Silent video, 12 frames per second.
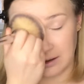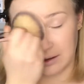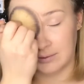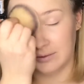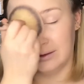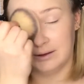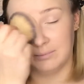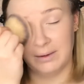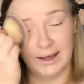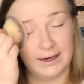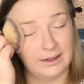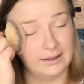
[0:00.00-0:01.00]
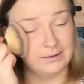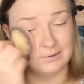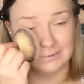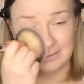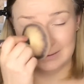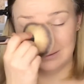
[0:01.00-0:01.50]
I'm going to pat it
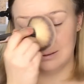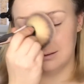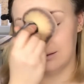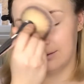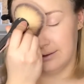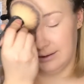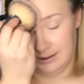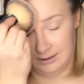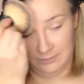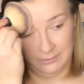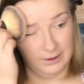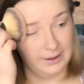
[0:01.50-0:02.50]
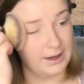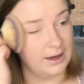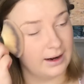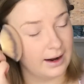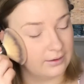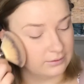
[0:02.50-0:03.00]
and work it
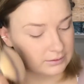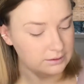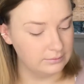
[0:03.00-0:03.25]
out.